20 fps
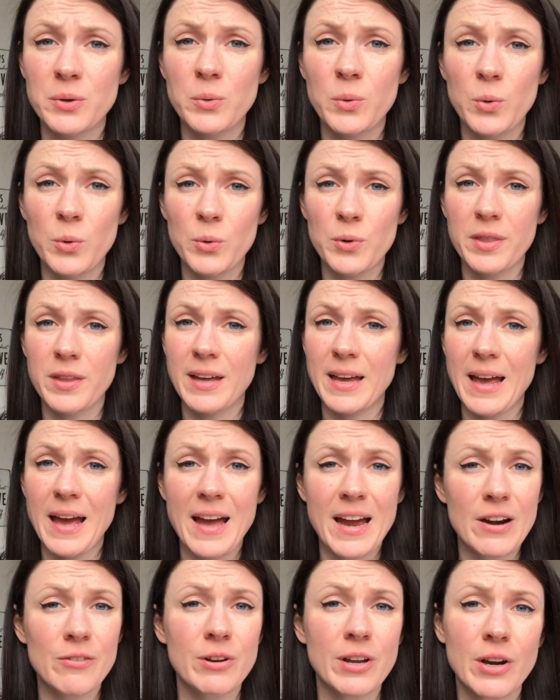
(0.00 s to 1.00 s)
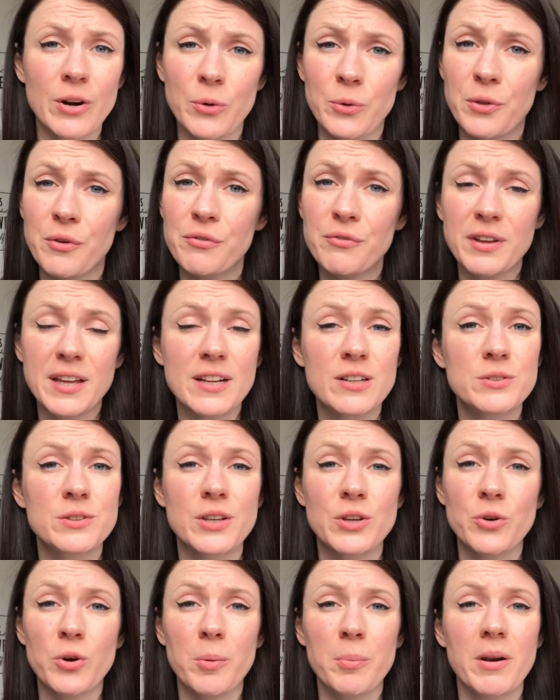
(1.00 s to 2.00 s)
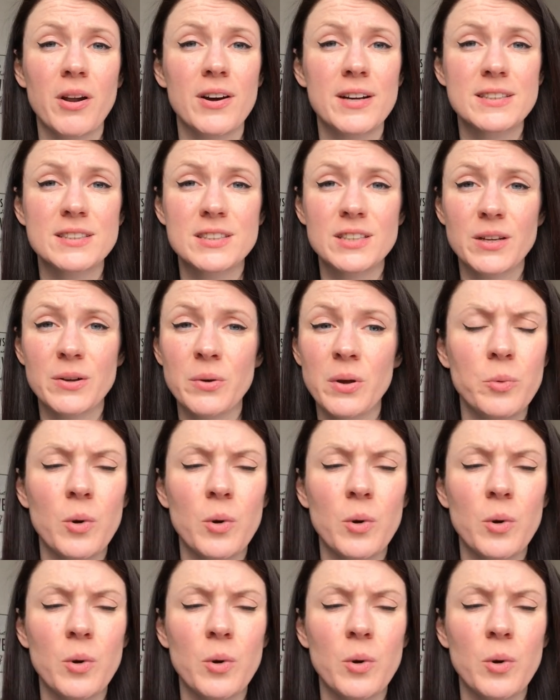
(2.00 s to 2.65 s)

or the area or the field that you're applying to,